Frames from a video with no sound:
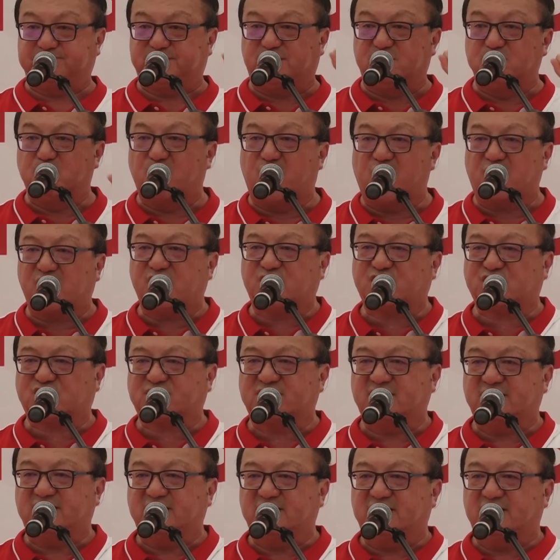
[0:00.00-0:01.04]
demolish
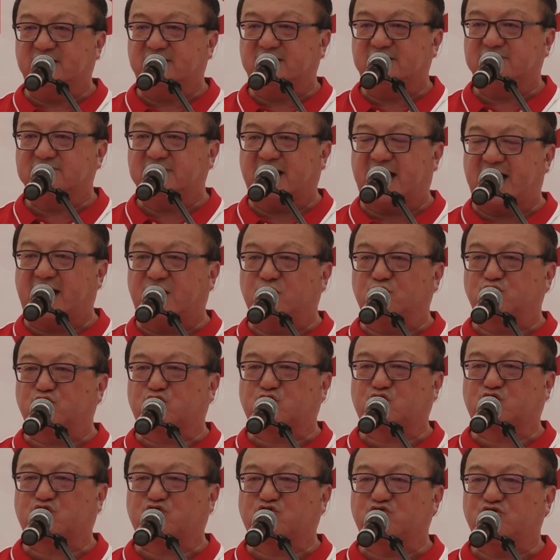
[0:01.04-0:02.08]
the
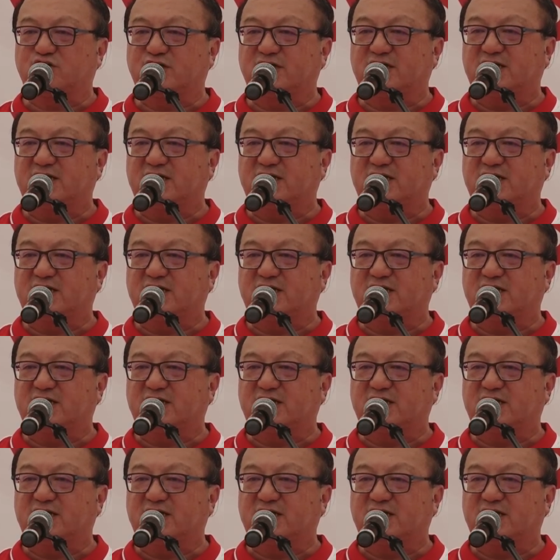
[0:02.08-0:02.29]
house.